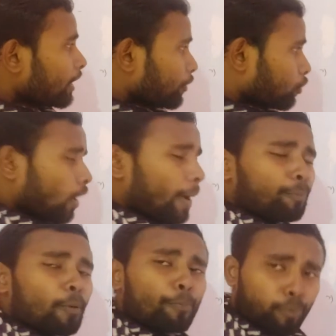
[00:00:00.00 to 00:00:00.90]
you have
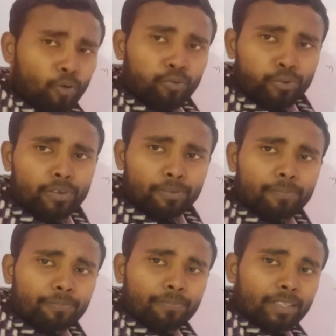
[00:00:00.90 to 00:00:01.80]
to prove
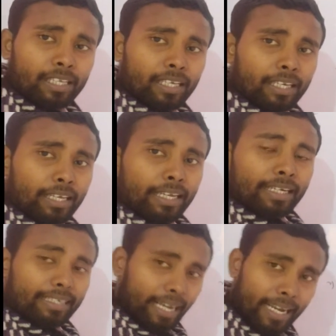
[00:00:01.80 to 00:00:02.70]

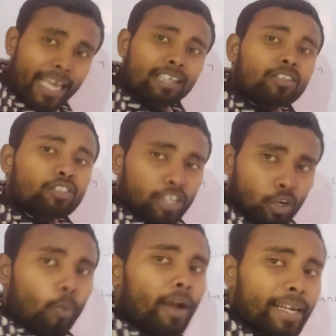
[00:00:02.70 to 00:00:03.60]
10x,
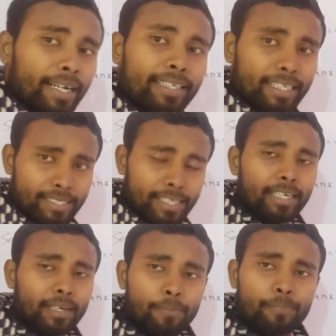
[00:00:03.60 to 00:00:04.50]
10y and
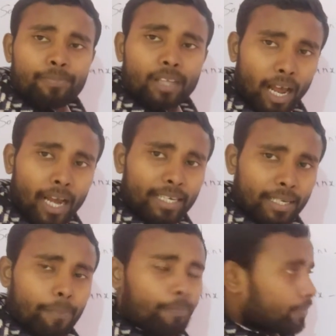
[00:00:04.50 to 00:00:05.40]
10z are
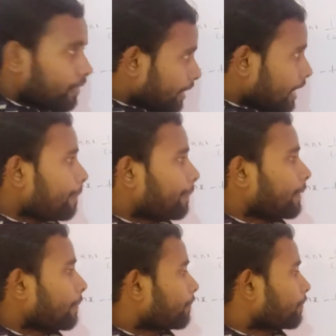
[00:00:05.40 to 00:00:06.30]
in AP.
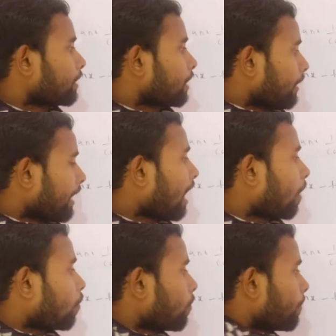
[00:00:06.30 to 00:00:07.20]

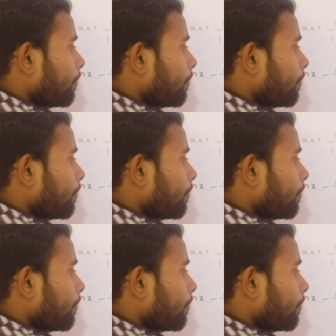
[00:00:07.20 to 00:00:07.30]
Now